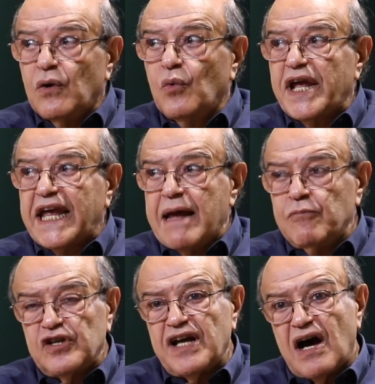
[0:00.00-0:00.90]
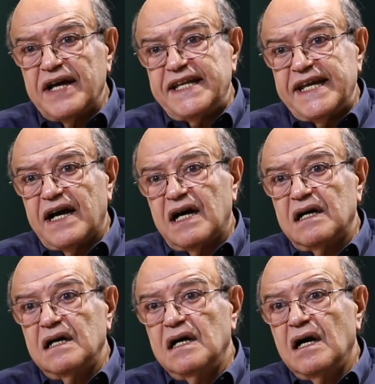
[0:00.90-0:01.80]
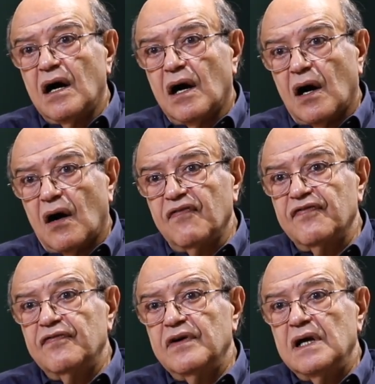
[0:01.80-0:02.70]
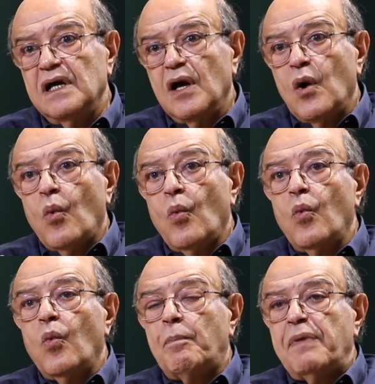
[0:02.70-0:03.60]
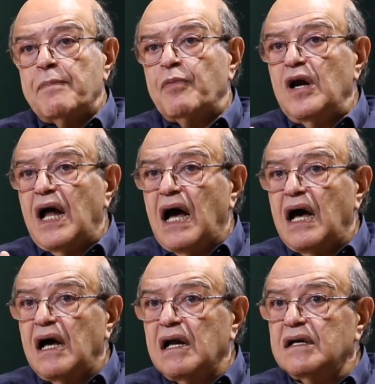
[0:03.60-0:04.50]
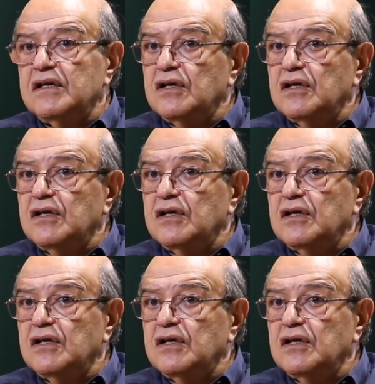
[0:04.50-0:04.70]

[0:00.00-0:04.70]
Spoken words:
We came with the idea of people are